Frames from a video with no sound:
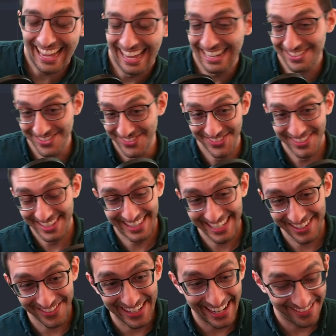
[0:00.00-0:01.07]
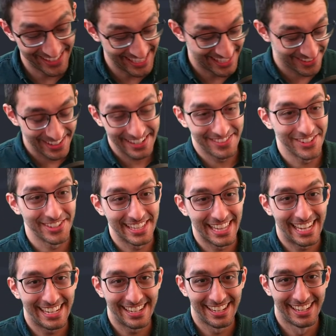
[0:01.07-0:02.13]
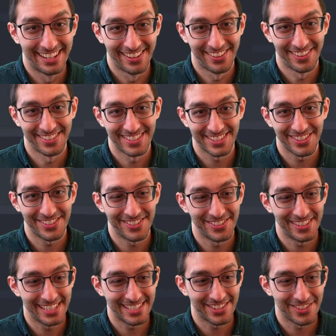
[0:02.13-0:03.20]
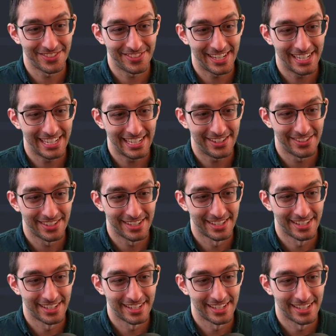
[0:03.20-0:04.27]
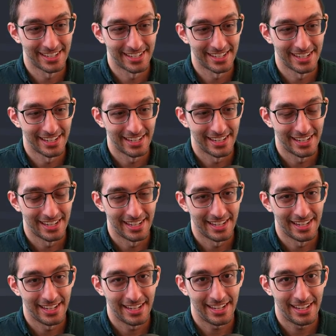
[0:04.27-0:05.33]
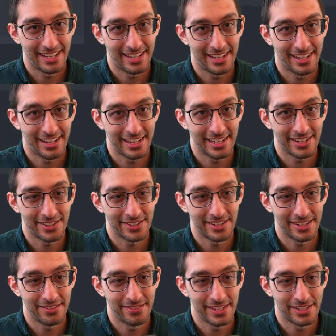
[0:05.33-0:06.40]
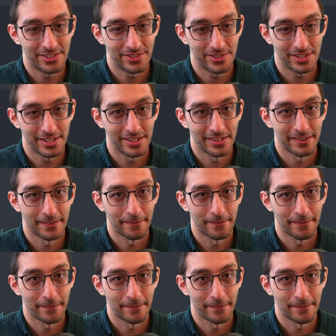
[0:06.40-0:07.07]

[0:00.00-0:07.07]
I don't think we have an easy way of doing that. So let's go find out. Hire adventurer.